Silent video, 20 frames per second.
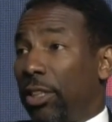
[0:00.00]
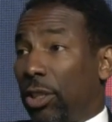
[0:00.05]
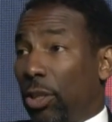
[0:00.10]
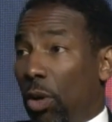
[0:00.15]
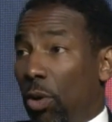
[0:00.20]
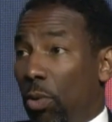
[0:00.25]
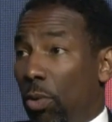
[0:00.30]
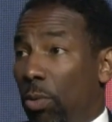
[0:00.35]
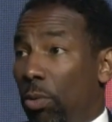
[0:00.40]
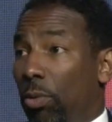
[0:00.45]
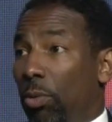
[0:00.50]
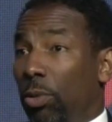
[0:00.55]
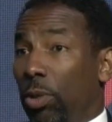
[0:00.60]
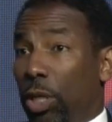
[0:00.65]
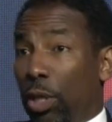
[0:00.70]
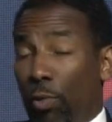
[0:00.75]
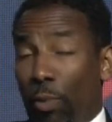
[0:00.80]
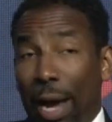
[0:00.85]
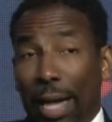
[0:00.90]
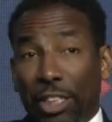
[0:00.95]
And so
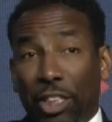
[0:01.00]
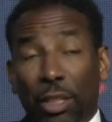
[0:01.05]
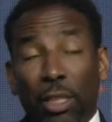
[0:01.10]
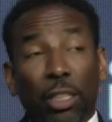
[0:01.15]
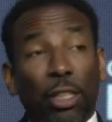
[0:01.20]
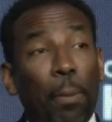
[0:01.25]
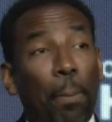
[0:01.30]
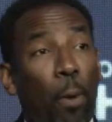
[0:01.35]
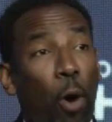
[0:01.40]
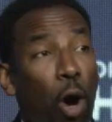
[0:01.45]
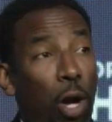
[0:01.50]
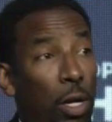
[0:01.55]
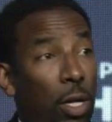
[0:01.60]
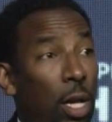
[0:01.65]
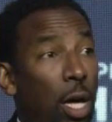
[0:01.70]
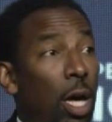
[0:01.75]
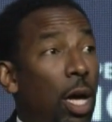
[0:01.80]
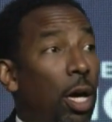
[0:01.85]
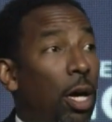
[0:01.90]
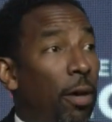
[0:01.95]
correction is a part of
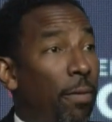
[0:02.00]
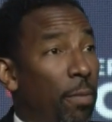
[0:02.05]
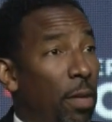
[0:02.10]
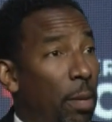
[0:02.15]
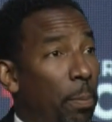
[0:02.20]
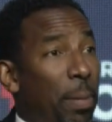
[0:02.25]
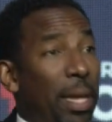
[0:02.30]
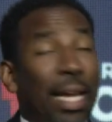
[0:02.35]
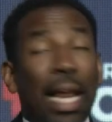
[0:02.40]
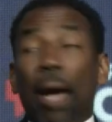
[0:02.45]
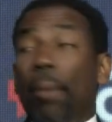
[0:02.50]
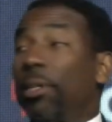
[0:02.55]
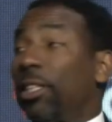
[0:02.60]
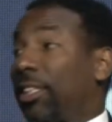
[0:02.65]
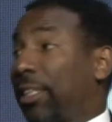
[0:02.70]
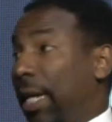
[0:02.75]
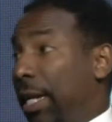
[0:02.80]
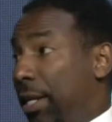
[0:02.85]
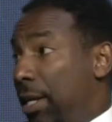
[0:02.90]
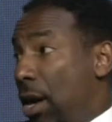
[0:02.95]
love. Being able to
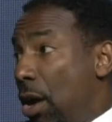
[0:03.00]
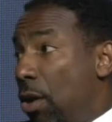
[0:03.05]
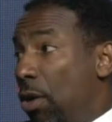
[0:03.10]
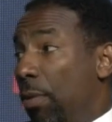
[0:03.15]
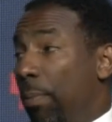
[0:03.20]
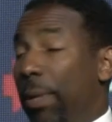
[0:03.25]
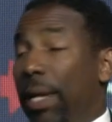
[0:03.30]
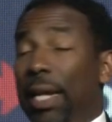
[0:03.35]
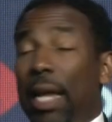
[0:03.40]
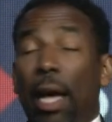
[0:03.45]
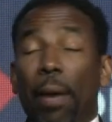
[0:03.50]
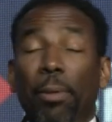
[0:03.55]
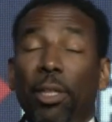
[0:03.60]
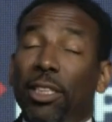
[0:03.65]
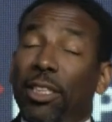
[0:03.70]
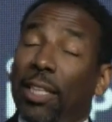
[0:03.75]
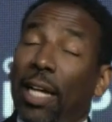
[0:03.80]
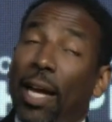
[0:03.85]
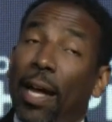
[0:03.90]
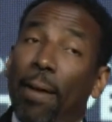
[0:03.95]
say no, being able to
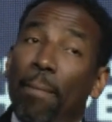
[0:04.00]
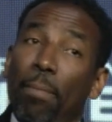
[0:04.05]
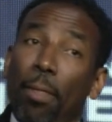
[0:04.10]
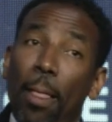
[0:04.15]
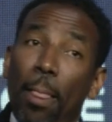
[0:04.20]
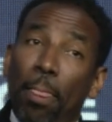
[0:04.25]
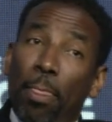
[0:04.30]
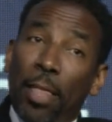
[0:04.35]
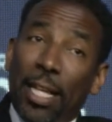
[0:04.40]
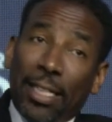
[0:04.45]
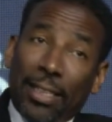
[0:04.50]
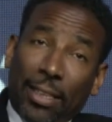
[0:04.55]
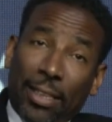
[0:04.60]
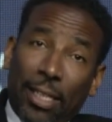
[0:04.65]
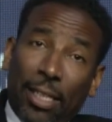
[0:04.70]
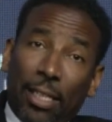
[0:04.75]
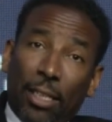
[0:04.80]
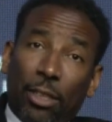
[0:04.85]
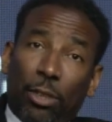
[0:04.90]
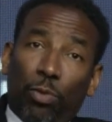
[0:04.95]
say, this
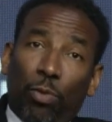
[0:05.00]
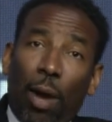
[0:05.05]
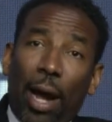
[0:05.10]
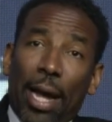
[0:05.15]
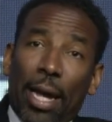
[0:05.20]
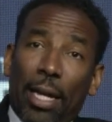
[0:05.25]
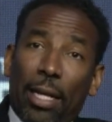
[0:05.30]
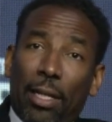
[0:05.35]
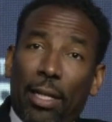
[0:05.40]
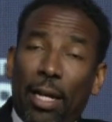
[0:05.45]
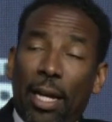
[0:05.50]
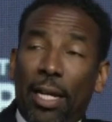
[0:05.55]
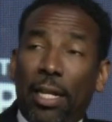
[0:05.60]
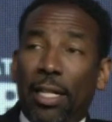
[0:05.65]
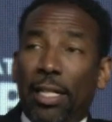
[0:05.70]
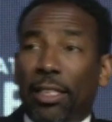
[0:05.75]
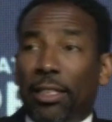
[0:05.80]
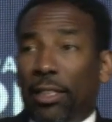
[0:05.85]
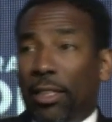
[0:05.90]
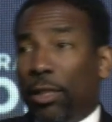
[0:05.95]
is right and
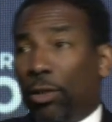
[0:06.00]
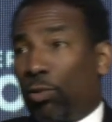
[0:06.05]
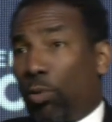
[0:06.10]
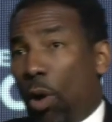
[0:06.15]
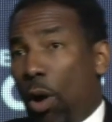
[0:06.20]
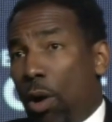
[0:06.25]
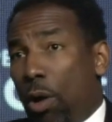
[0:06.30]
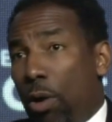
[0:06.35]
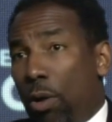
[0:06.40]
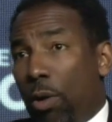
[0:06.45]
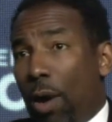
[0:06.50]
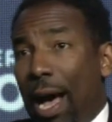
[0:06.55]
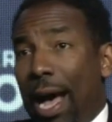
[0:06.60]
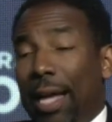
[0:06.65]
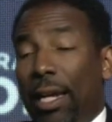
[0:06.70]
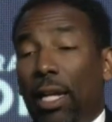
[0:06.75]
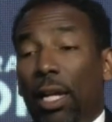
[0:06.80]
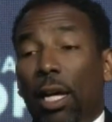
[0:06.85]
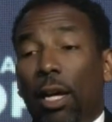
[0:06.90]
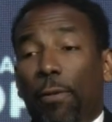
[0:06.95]
this is wrong. I
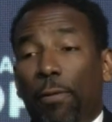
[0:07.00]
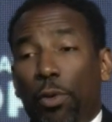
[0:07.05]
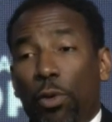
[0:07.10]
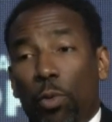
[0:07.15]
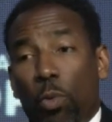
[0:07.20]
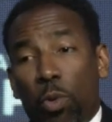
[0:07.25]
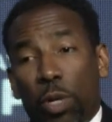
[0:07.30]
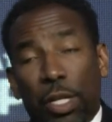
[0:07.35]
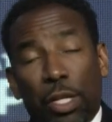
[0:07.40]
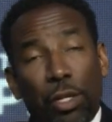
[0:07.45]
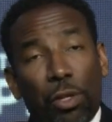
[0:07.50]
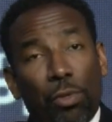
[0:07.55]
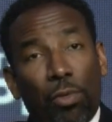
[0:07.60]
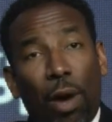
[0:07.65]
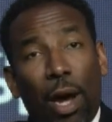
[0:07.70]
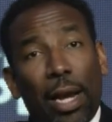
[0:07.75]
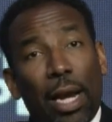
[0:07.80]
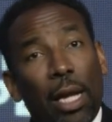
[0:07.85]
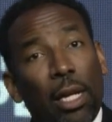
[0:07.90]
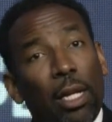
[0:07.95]
love you when you're
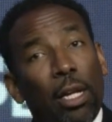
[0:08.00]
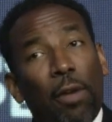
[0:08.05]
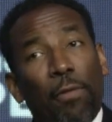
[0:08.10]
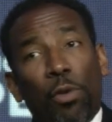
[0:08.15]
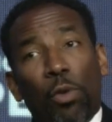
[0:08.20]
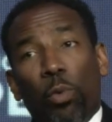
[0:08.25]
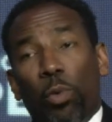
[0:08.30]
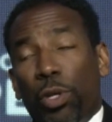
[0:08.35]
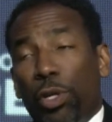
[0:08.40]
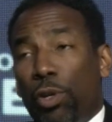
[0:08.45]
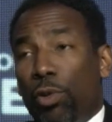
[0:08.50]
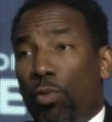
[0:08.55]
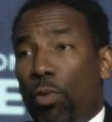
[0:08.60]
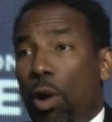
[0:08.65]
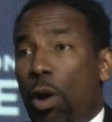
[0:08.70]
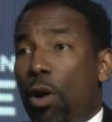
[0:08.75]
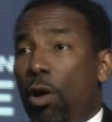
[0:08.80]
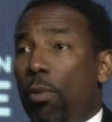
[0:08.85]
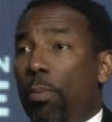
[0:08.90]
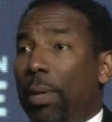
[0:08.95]
right. I love you when you're
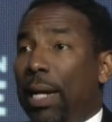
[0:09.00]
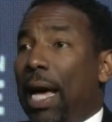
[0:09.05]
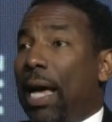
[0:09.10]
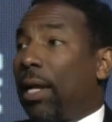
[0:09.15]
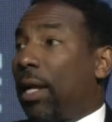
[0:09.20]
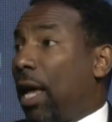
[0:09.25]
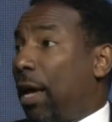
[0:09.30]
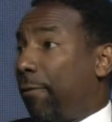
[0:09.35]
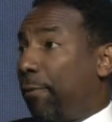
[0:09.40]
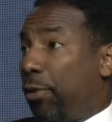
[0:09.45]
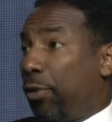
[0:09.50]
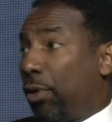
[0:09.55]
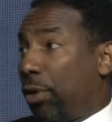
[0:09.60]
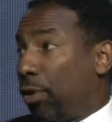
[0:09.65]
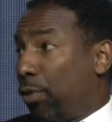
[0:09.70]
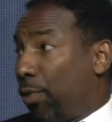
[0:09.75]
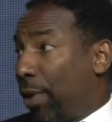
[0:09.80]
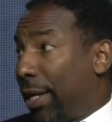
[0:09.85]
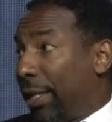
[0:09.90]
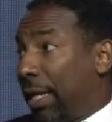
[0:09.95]
wrong, but I'd like for you to
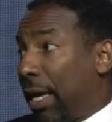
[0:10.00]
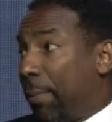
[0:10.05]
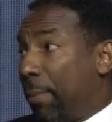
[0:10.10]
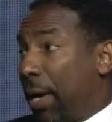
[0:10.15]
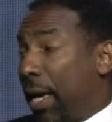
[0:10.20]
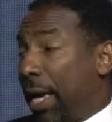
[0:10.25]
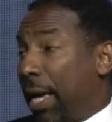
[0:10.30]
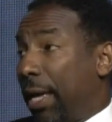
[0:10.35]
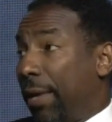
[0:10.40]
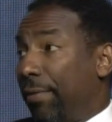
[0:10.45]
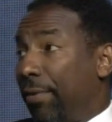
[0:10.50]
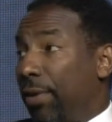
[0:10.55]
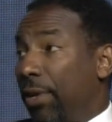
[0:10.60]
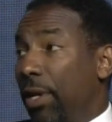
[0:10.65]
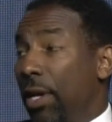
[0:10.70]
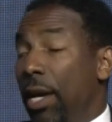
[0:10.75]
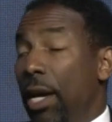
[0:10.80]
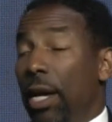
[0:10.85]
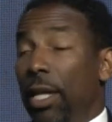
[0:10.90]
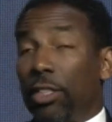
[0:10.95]
correct that behavior.
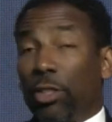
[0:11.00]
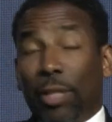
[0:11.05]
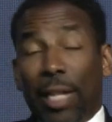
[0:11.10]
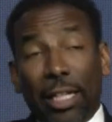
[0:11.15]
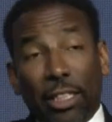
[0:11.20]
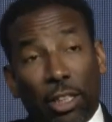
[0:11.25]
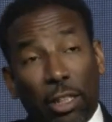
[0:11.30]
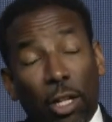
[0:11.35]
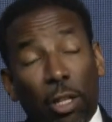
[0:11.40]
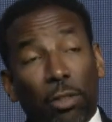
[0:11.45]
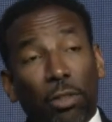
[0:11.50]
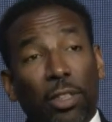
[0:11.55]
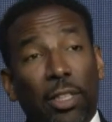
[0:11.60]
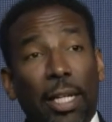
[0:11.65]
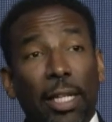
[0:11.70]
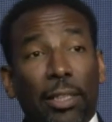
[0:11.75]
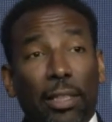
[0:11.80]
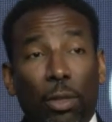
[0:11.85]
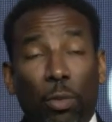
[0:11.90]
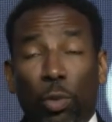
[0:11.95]
So that's certain
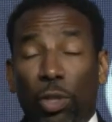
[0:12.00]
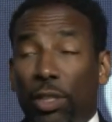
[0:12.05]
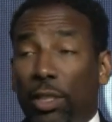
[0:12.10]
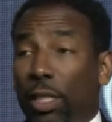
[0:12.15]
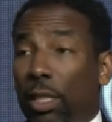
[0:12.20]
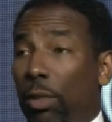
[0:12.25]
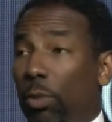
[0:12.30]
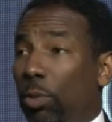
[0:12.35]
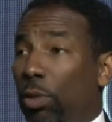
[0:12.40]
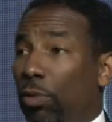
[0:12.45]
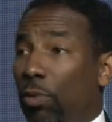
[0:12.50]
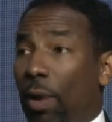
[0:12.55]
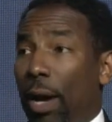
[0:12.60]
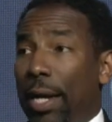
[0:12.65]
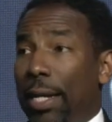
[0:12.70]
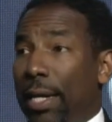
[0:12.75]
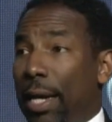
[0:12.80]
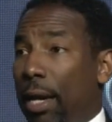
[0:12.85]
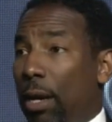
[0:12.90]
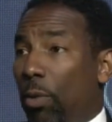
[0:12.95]
things that we're dealing with
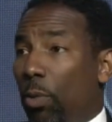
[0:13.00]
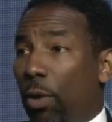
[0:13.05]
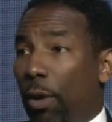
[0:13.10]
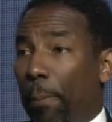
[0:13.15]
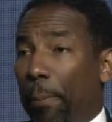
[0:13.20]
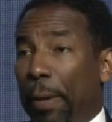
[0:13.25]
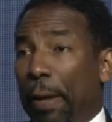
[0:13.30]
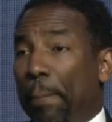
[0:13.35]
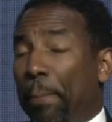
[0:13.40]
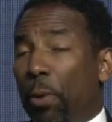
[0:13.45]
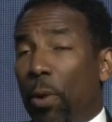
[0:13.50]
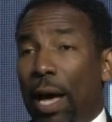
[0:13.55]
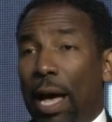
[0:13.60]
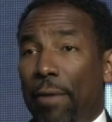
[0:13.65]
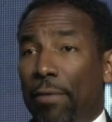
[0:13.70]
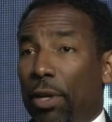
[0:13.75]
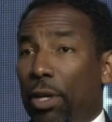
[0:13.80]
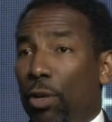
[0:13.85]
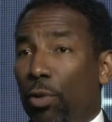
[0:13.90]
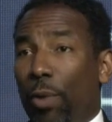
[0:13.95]
right now where people
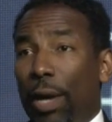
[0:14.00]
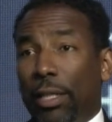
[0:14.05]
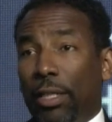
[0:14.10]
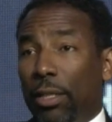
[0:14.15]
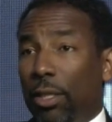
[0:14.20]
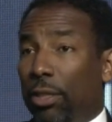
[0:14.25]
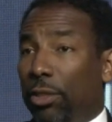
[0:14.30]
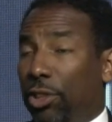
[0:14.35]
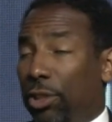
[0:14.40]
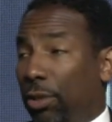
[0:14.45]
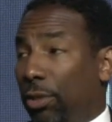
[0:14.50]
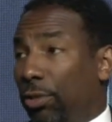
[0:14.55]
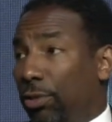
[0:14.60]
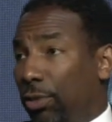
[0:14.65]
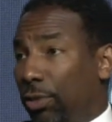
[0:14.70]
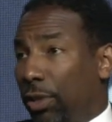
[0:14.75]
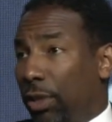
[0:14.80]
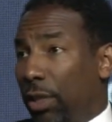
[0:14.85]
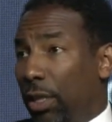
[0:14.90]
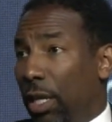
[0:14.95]
haven't corrected their
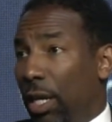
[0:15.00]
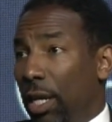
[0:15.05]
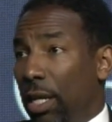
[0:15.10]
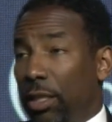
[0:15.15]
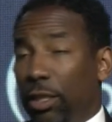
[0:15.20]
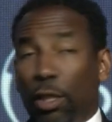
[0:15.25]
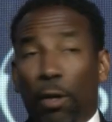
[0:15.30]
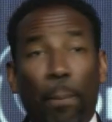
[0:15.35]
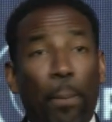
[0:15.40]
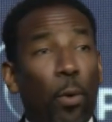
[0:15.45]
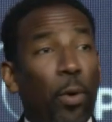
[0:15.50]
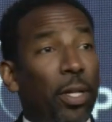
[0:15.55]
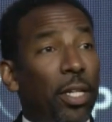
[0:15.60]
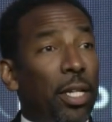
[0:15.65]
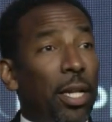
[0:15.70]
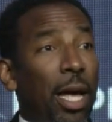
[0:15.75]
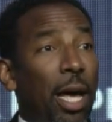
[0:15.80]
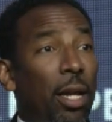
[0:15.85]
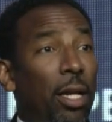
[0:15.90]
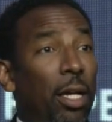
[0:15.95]
children to the point that
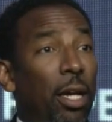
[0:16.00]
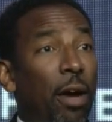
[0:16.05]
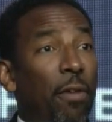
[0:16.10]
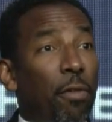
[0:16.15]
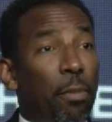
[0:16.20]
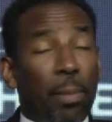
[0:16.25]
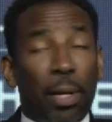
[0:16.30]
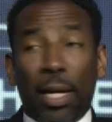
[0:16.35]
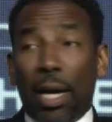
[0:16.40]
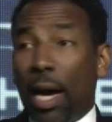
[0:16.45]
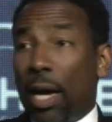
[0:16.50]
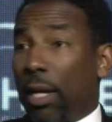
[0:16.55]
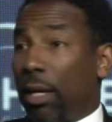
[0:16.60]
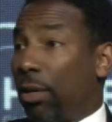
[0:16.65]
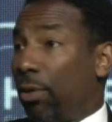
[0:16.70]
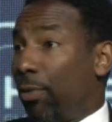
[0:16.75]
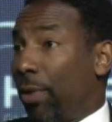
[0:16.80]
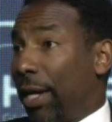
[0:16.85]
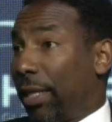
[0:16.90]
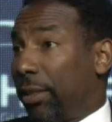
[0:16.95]
now the government got to
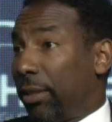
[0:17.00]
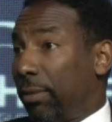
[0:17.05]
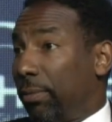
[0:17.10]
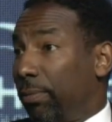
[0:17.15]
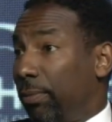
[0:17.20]
correct them.